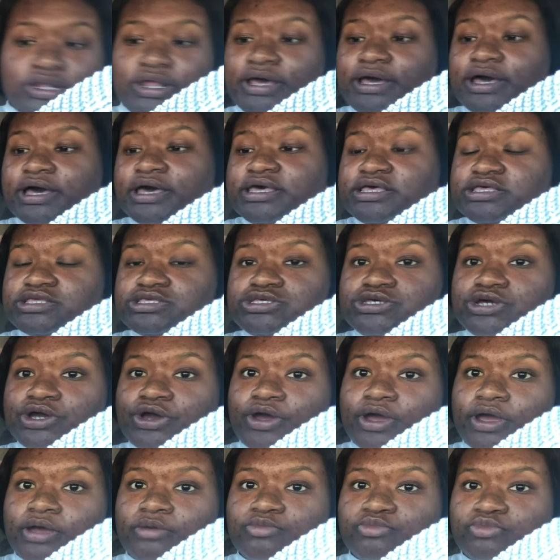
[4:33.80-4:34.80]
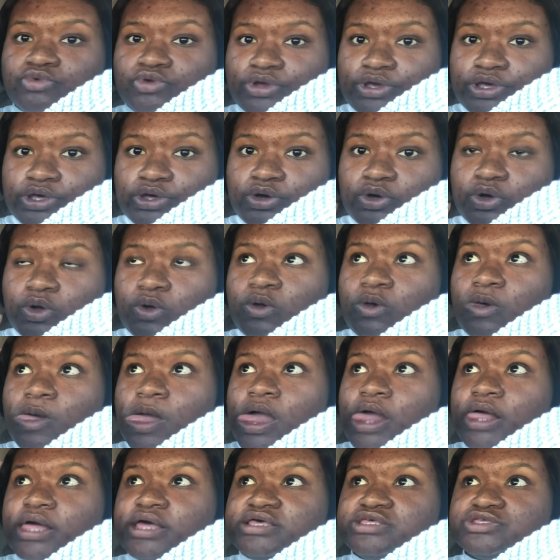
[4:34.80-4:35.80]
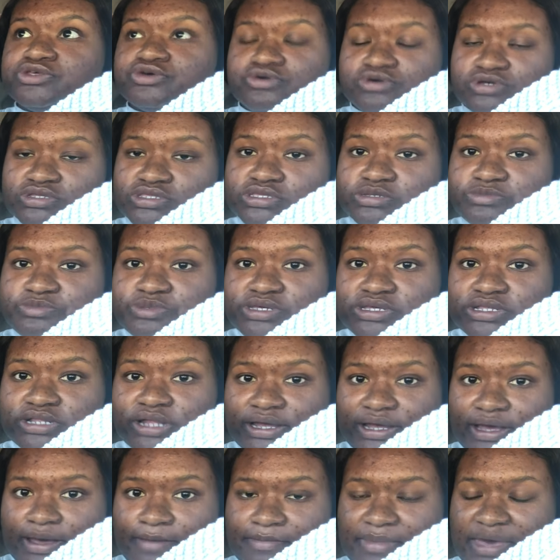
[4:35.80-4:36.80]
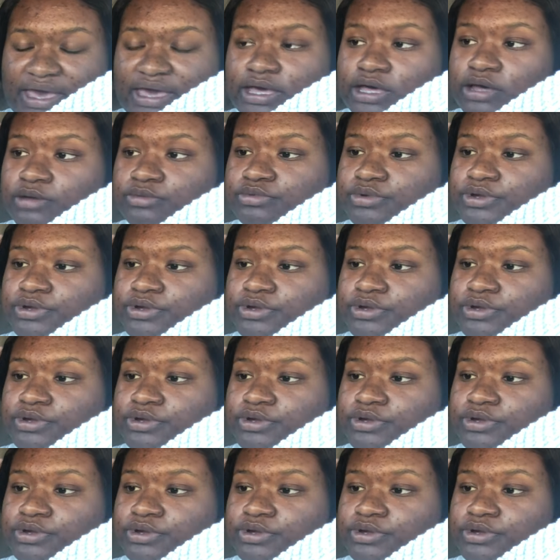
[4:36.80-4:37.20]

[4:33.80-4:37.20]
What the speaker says: like an Instagram reel. It's going to be like a makeup